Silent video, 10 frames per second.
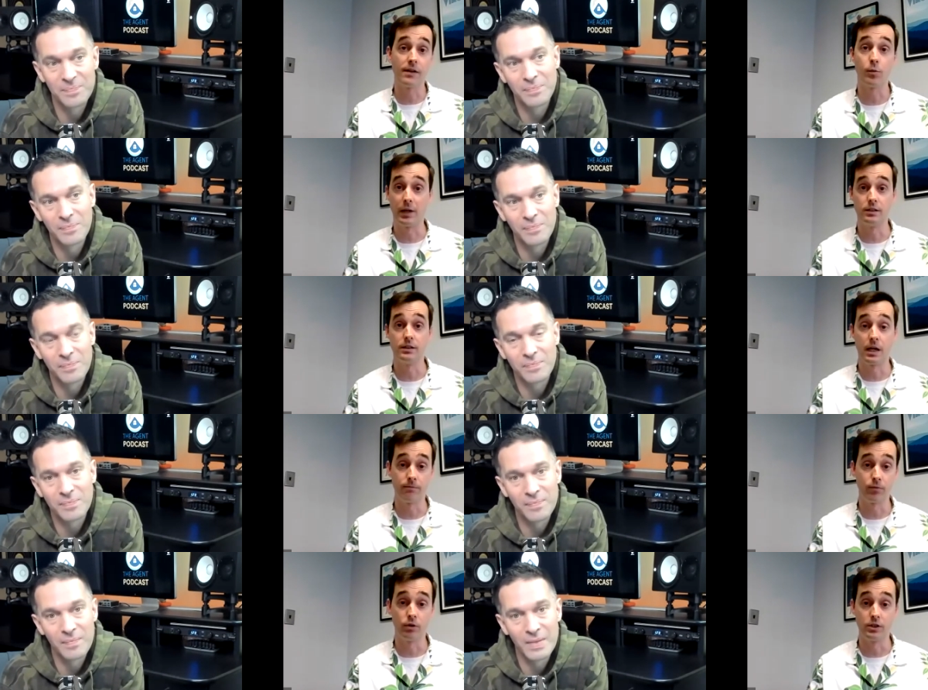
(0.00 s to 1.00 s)
Speaker 1: I've never paid a
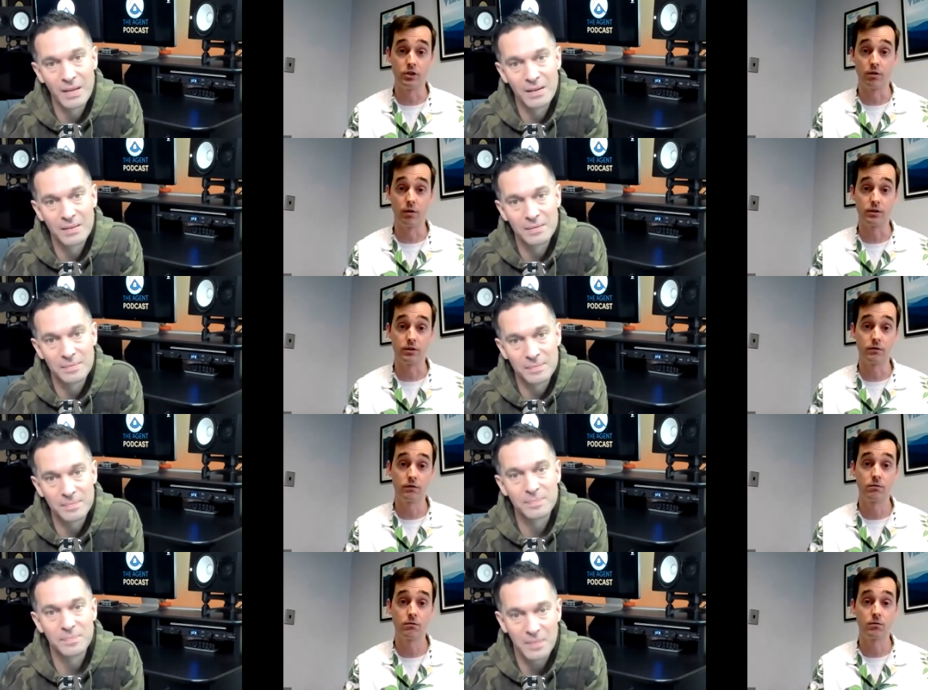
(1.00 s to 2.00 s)
dime for lead generation.
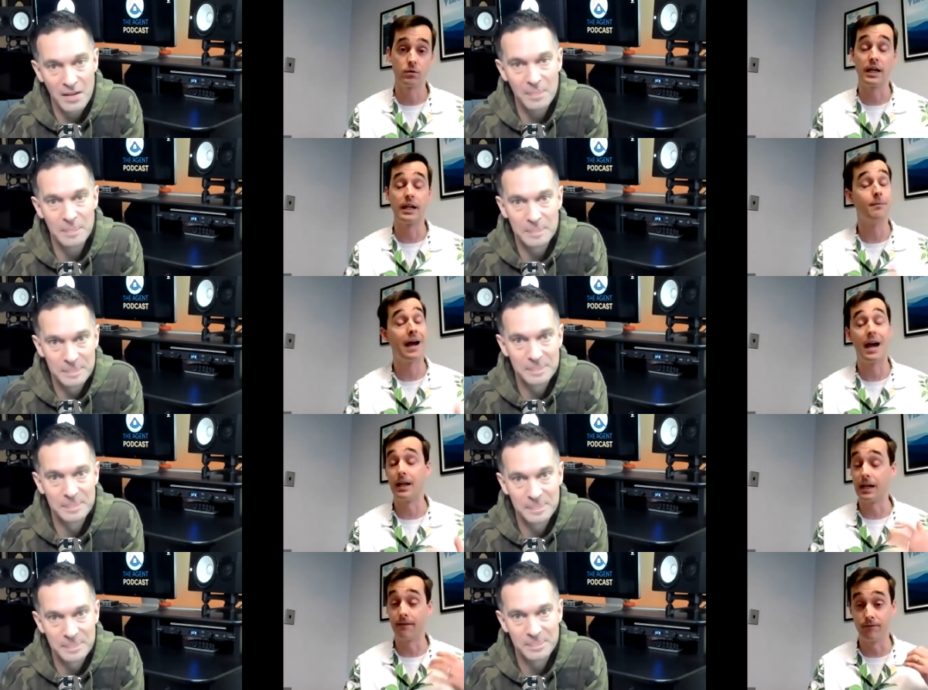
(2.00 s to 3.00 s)
Yep. Right. And I'm,
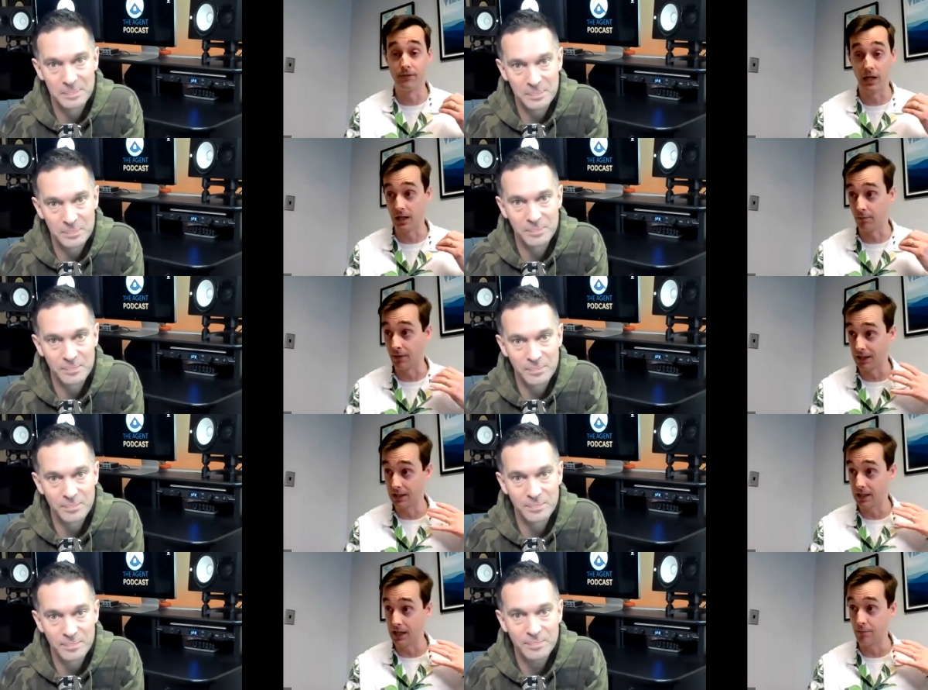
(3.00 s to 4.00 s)
and I'm, I am
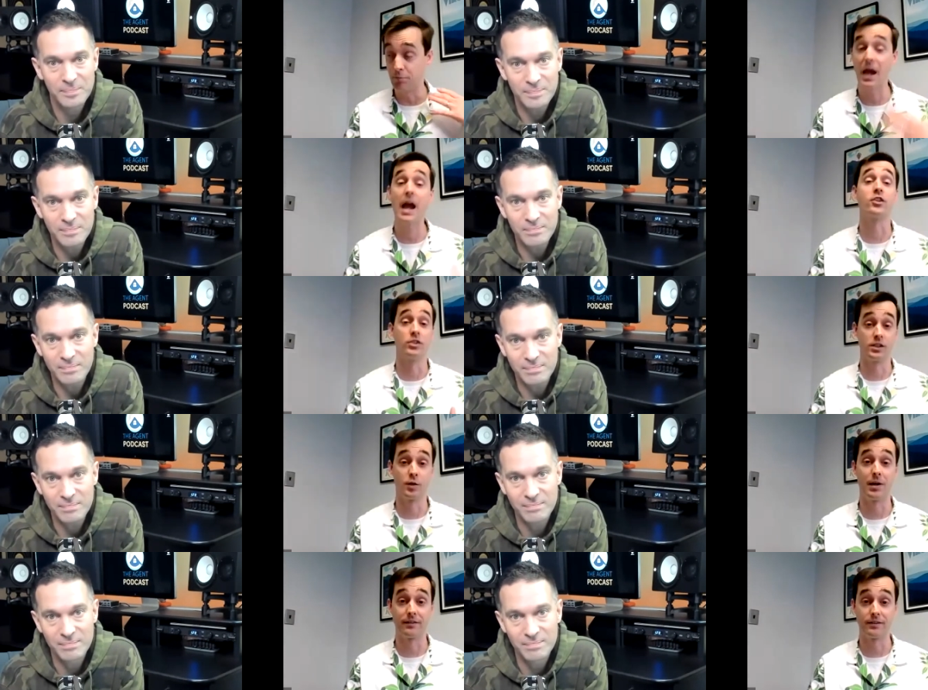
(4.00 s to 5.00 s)

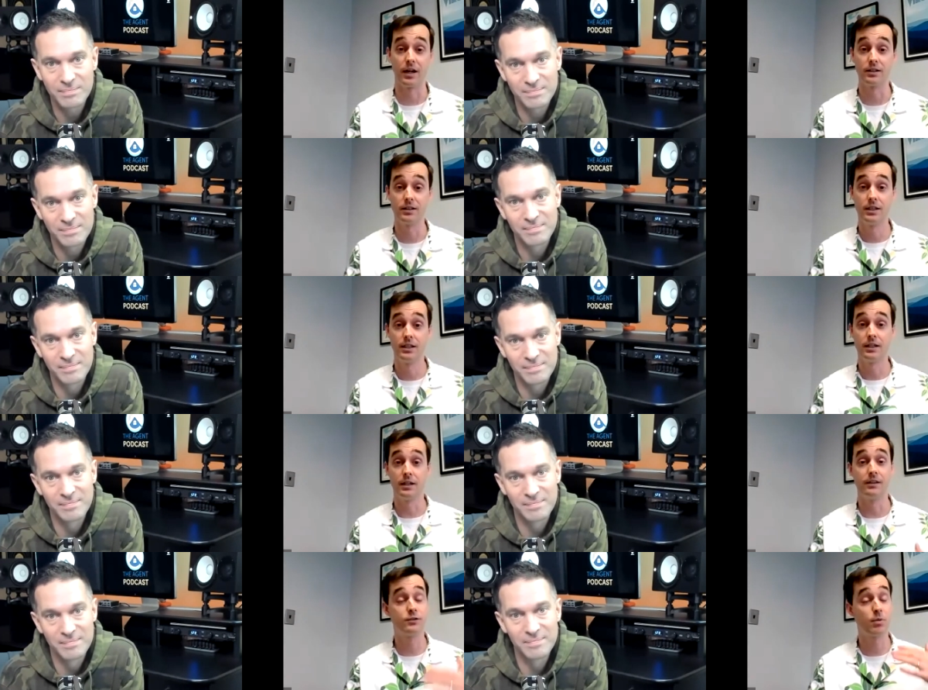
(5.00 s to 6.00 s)
passionate about that.
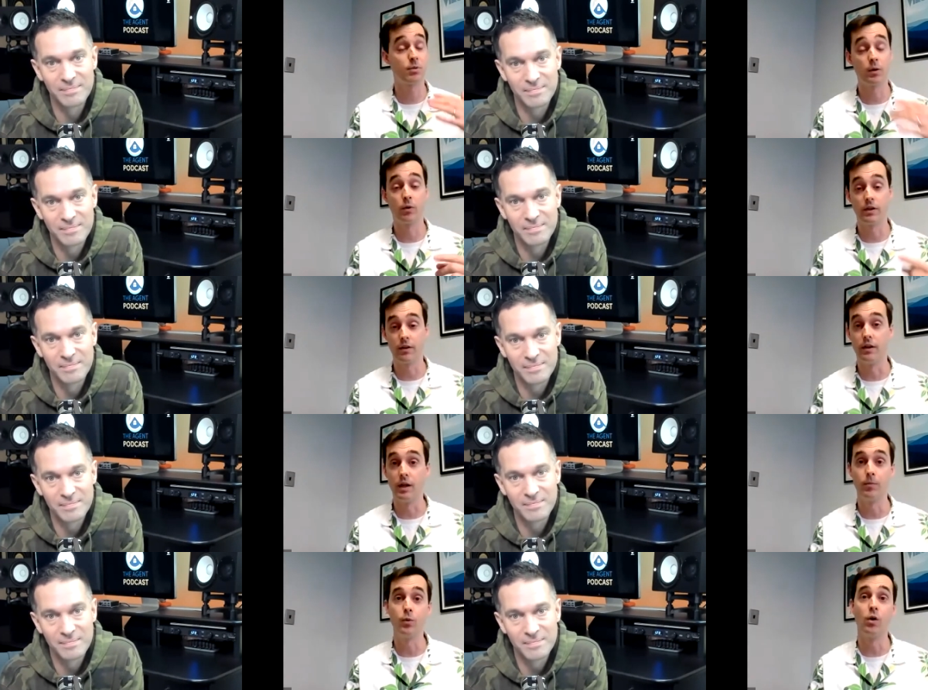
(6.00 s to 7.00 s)
And that's probably one of the
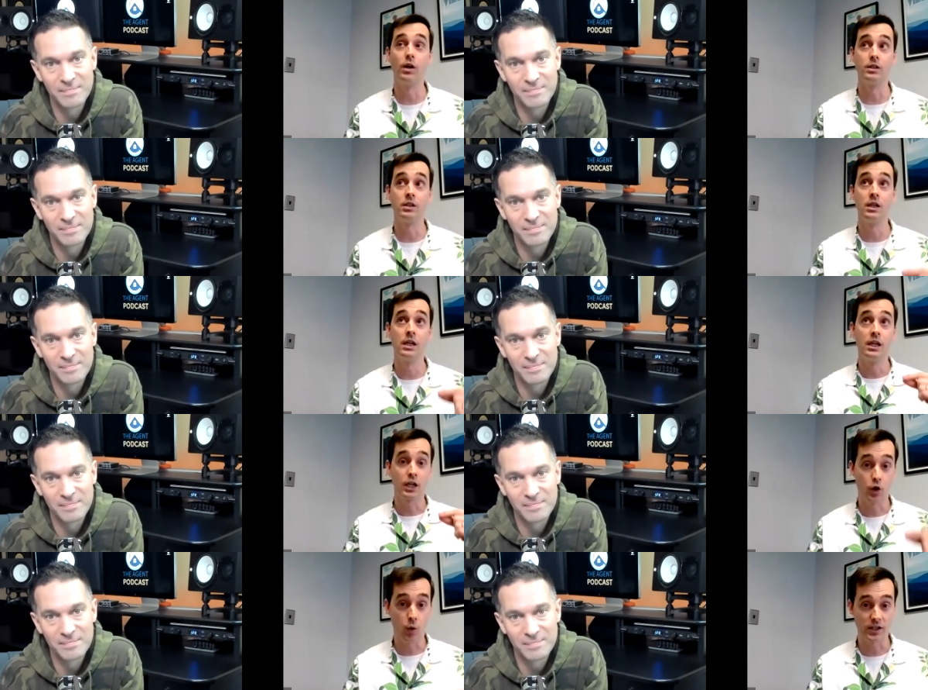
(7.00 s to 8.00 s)
number one
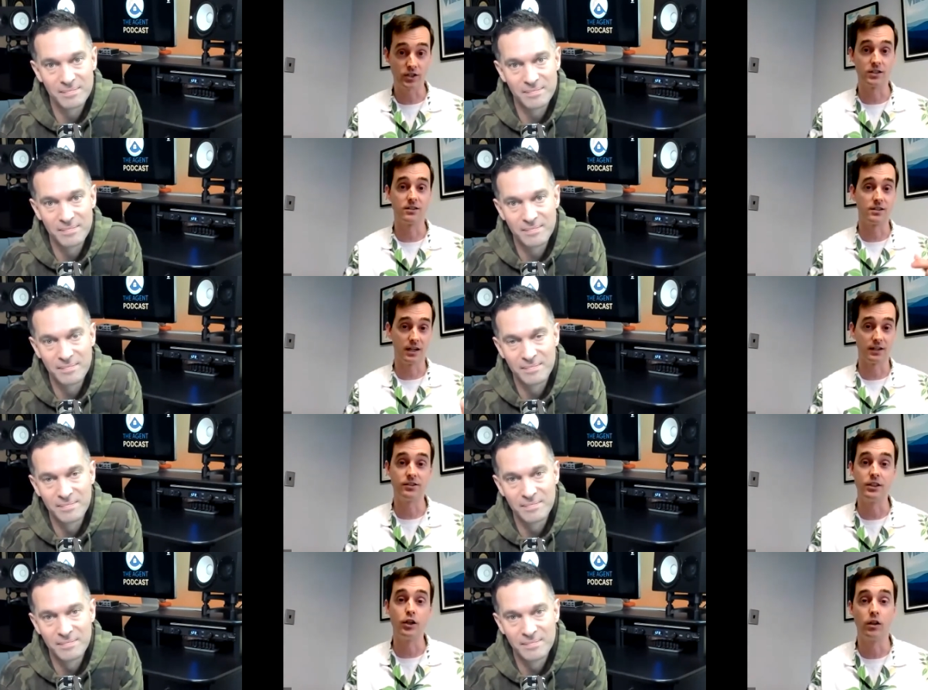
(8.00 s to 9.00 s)
questions that I
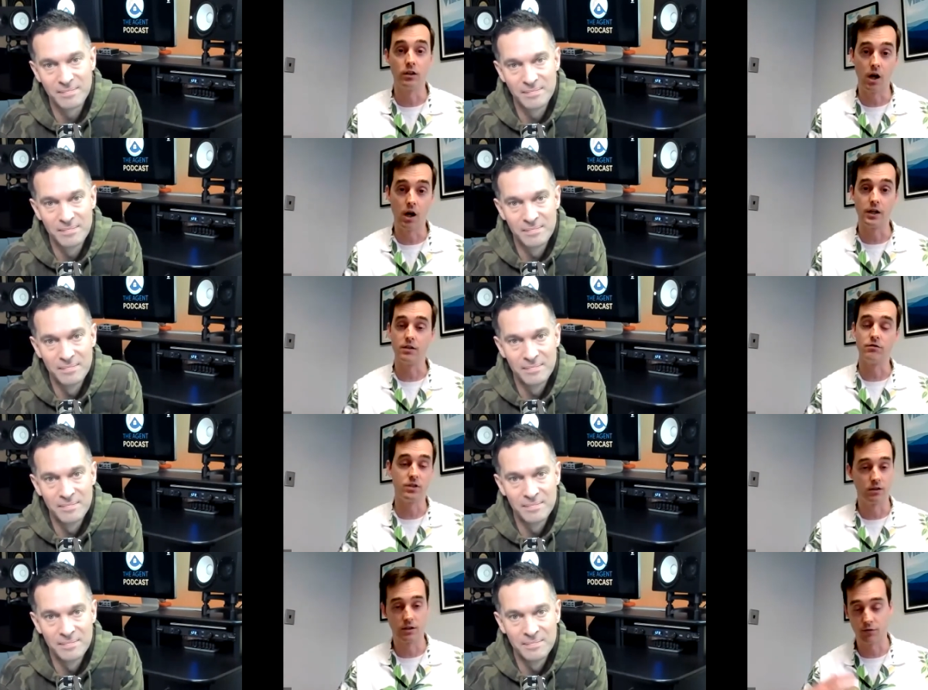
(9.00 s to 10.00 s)
see online
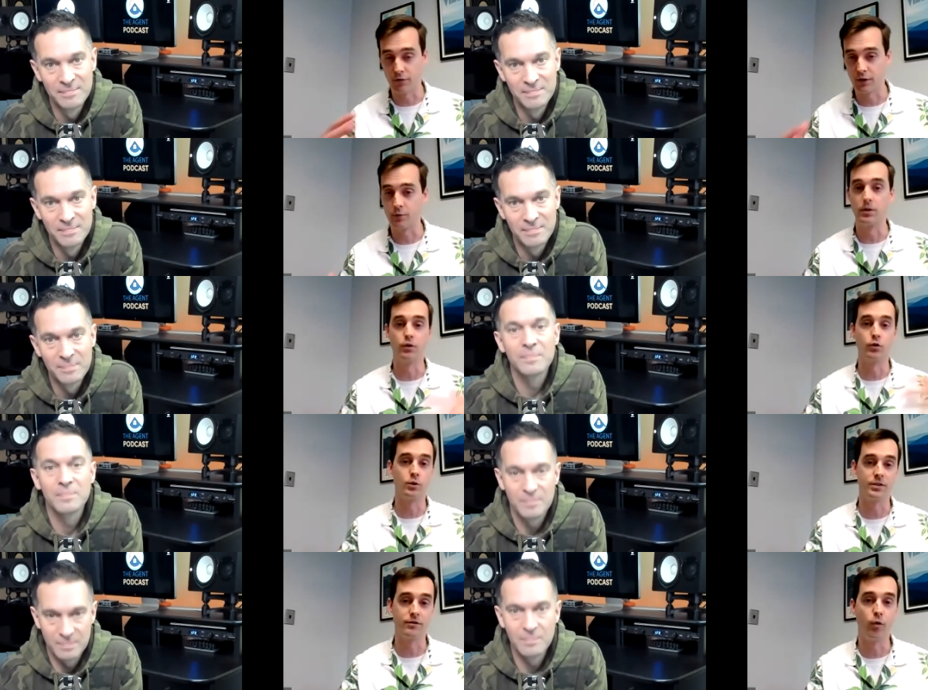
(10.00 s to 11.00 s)
and, you know, different Facebook
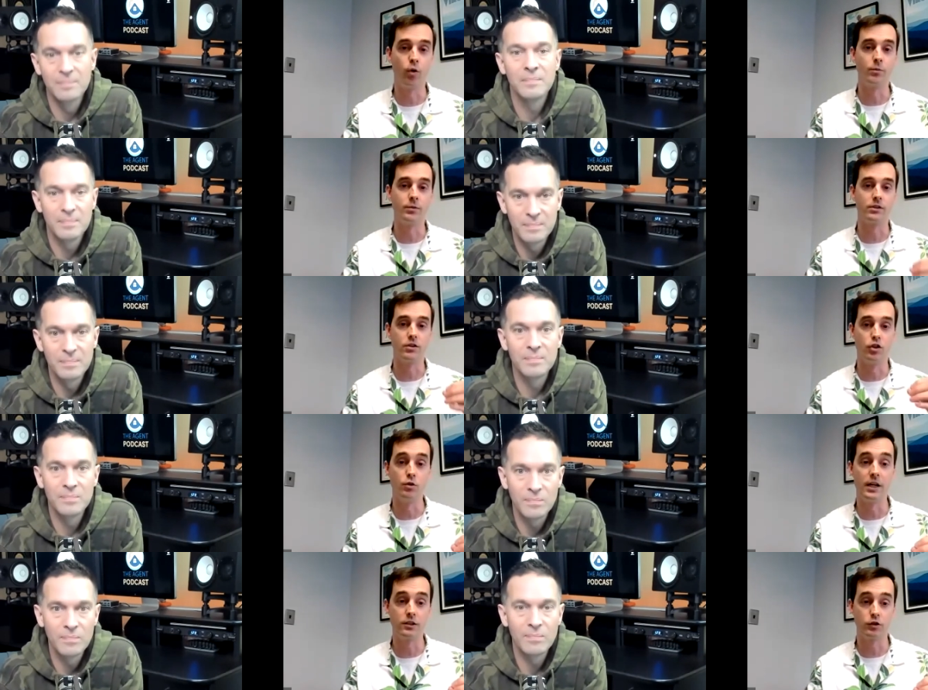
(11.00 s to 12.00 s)
groups and forums is
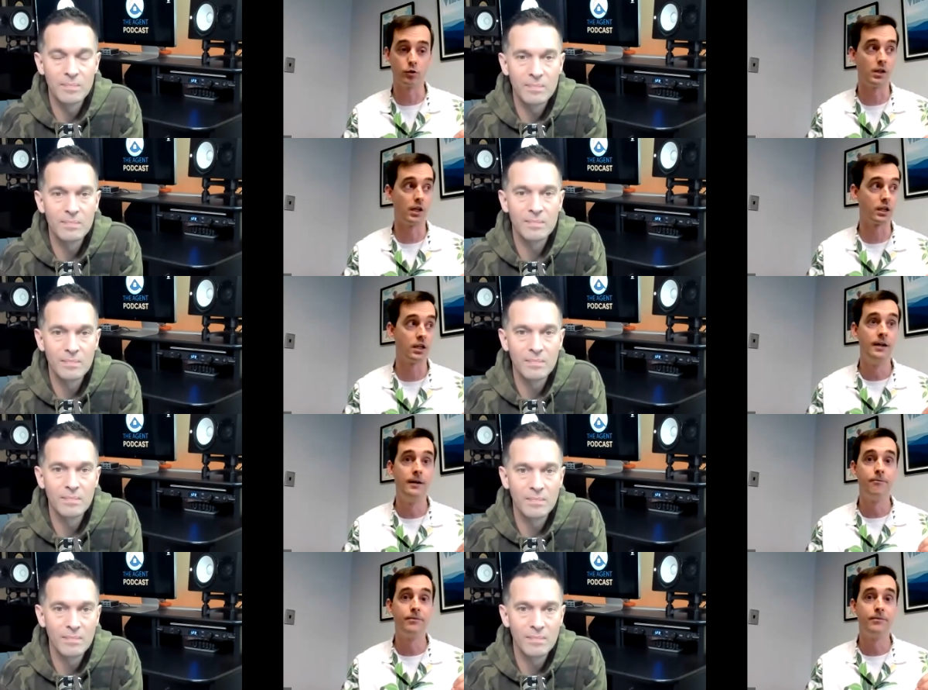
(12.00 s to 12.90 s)
new agents will be like,